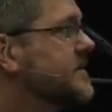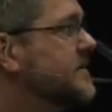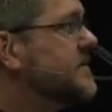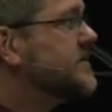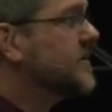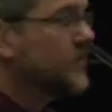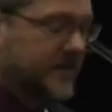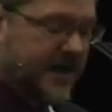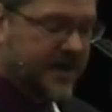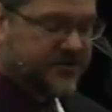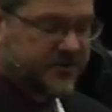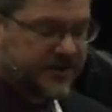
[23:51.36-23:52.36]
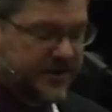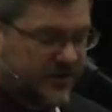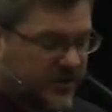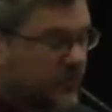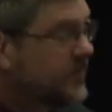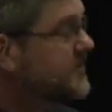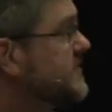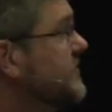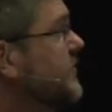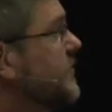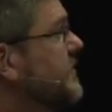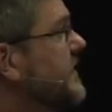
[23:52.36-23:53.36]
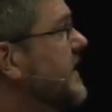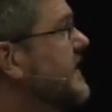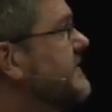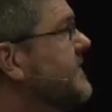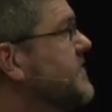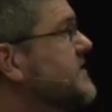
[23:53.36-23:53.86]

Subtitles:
So naturally, you would assume that if